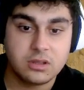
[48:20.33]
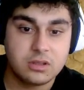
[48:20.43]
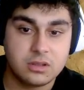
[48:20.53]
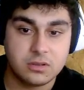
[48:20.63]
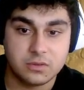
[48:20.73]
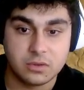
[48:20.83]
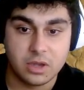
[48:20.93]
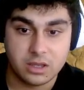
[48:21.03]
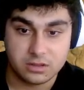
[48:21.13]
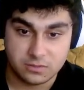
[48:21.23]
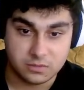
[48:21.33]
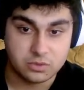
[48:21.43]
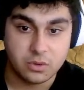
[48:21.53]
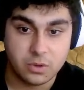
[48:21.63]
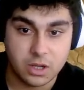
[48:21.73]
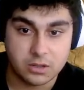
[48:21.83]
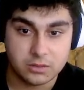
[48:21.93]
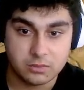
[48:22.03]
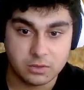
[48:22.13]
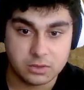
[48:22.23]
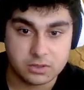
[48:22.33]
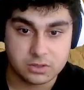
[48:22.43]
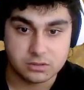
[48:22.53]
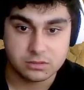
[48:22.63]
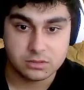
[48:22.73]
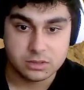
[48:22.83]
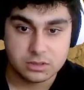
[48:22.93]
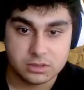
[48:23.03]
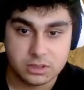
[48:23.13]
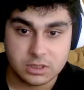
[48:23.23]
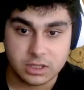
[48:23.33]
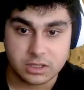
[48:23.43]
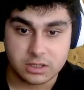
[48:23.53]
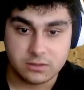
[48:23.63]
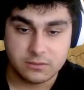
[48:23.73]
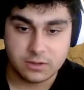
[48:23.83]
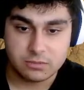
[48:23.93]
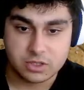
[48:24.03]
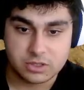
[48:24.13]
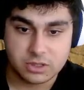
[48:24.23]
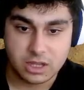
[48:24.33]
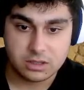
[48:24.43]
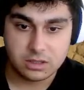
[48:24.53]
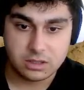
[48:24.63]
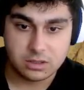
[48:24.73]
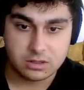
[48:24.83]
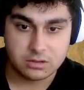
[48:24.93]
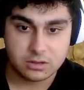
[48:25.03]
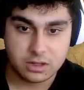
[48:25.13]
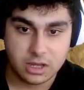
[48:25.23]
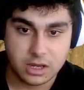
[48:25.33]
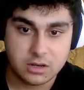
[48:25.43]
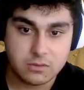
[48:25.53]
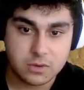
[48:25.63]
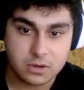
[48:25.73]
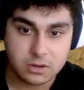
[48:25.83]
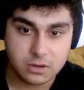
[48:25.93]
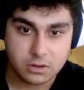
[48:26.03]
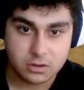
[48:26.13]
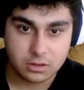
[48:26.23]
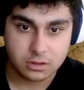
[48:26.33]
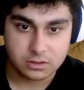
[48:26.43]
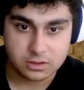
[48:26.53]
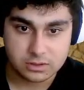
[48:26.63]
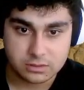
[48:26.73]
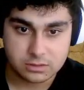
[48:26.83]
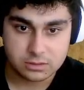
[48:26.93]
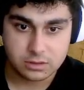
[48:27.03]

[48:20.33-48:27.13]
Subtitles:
if you know how it works. So like if I'm just standing anywhere in this